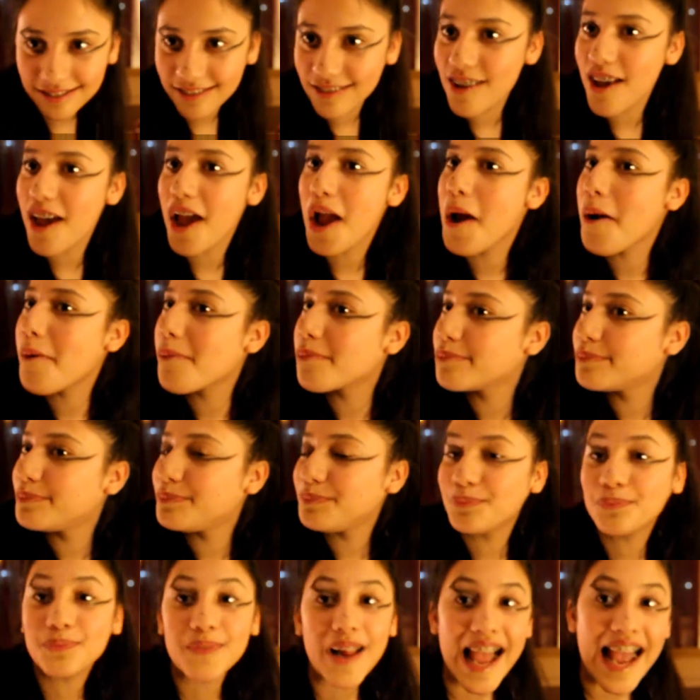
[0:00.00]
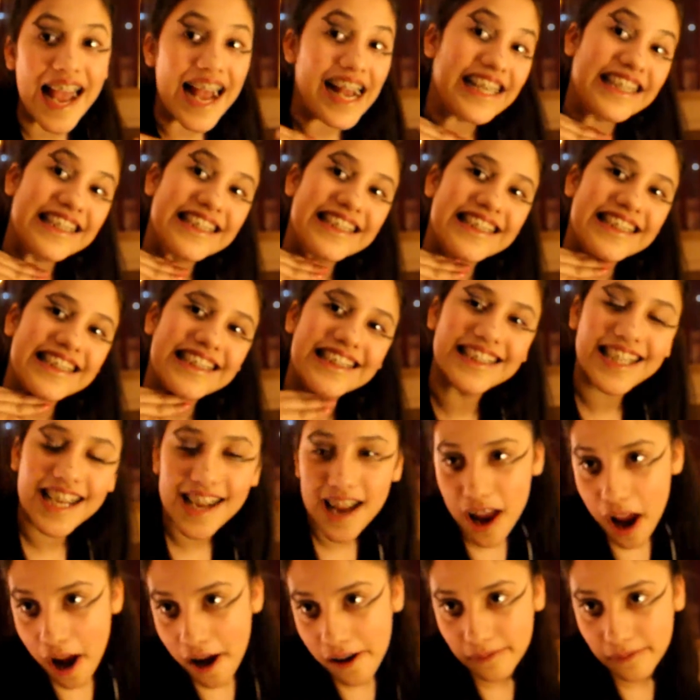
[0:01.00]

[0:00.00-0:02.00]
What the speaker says: Oops, daisies? What's this?